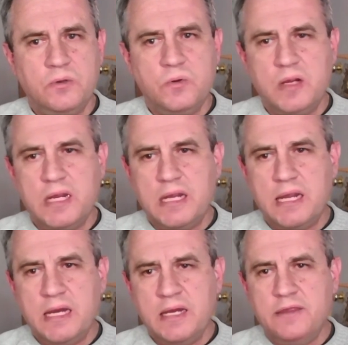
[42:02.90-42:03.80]
do
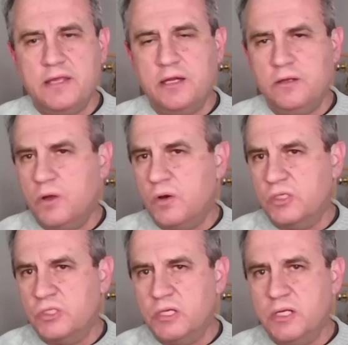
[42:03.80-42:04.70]
anything, not a
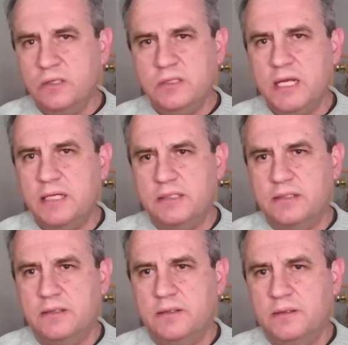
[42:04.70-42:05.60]
single
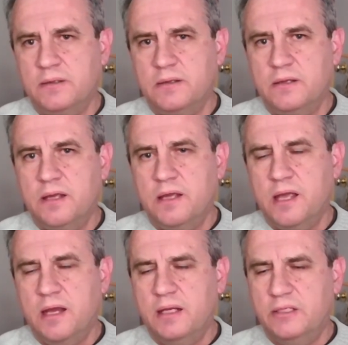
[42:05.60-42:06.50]
test,
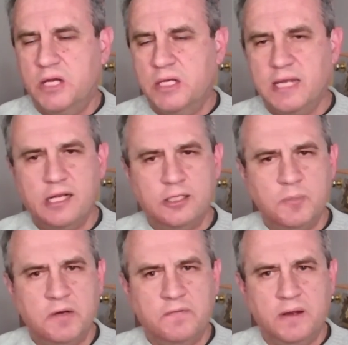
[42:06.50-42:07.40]
and the judge held him
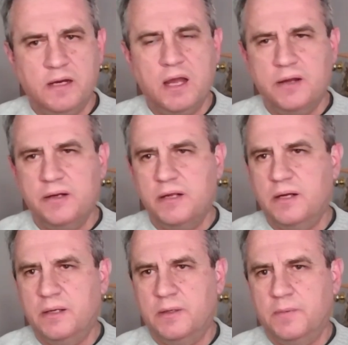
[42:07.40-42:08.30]
in very high regard.